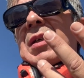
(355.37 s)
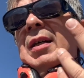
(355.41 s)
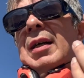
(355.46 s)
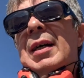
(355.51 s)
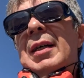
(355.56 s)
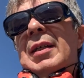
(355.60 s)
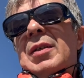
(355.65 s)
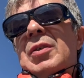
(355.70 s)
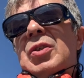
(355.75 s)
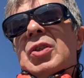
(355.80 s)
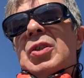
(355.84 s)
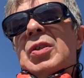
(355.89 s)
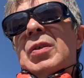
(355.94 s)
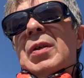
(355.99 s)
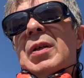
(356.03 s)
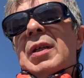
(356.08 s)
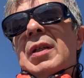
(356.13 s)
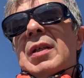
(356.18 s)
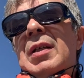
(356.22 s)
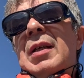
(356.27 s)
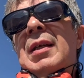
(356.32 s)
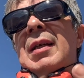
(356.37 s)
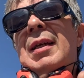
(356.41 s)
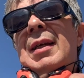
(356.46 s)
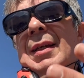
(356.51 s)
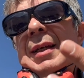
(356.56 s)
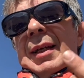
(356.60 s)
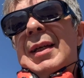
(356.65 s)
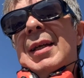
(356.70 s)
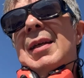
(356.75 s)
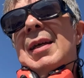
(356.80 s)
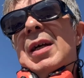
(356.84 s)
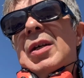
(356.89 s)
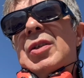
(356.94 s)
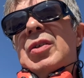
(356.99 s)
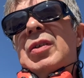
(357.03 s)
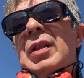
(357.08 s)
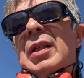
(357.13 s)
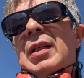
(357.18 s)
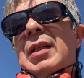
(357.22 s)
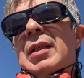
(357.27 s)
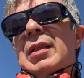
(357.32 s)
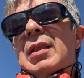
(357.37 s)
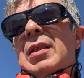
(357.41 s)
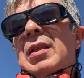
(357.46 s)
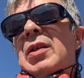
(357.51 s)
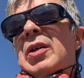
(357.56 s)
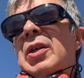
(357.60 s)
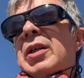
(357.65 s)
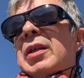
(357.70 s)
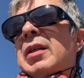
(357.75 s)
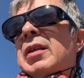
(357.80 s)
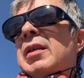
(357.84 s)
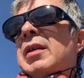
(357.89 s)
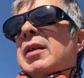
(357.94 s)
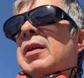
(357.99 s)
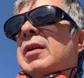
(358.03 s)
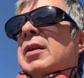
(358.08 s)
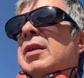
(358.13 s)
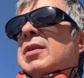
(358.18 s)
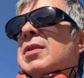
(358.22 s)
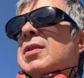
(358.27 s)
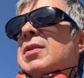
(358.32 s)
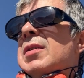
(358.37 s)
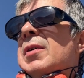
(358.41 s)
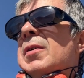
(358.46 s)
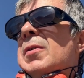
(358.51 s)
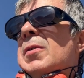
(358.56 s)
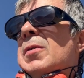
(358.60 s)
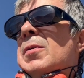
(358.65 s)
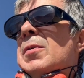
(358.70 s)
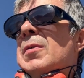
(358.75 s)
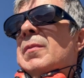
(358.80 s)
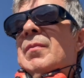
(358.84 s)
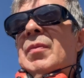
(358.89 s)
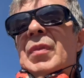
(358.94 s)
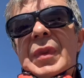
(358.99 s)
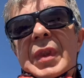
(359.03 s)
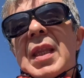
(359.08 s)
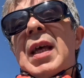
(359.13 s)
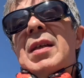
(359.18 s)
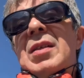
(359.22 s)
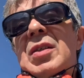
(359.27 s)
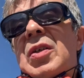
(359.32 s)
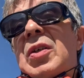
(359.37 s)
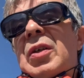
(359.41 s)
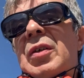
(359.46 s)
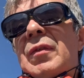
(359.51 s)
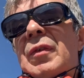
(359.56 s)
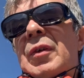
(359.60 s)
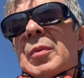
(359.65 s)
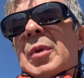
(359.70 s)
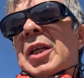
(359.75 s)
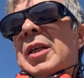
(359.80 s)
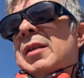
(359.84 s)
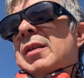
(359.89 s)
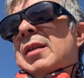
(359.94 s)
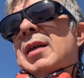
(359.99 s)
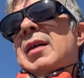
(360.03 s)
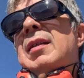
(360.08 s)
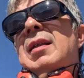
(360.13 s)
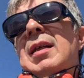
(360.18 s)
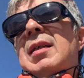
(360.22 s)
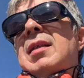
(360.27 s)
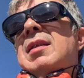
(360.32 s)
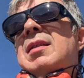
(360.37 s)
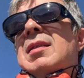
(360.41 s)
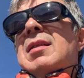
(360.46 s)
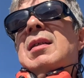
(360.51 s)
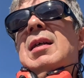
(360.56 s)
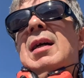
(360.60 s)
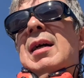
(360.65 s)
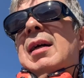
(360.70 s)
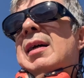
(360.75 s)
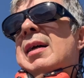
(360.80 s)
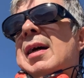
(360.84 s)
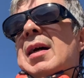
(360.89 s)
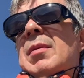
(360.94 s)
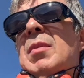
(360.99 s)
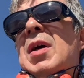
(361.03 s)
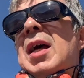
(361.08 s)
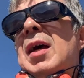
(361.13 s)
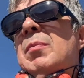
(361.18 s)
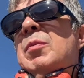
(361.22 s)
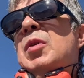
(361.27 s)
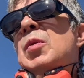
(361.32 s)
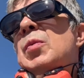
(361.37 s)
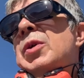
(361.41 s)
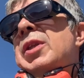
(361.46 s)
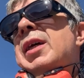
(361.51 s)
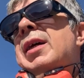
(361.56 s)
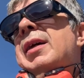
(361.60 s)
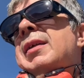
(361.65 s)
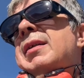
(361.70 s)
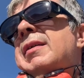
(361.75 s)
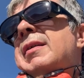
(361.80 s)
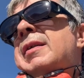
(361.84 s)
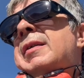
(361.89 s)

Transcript: I can shoot it and I can actually hit the target. So that's good for me. I'm happy with that.